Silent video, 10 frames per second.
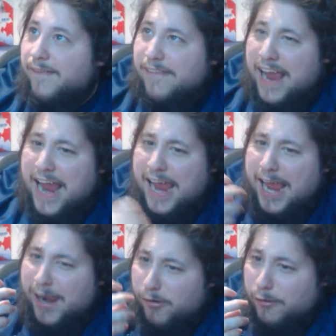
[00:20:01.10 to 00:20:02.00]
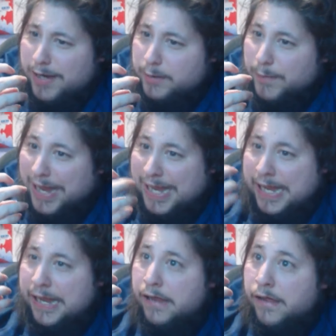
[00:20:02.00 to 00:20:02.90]
It annoys me
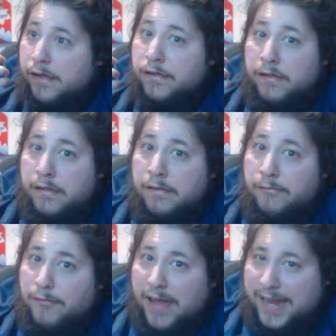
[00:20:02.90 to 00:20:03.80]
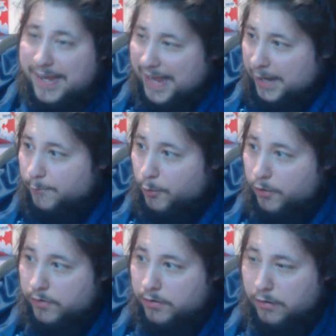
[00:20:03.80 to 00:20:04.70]
that he then
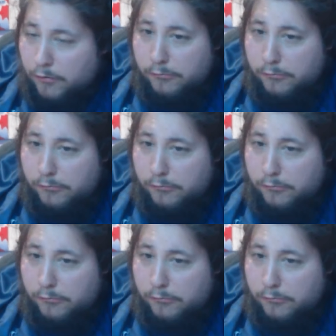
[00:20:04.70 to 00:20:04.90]
puts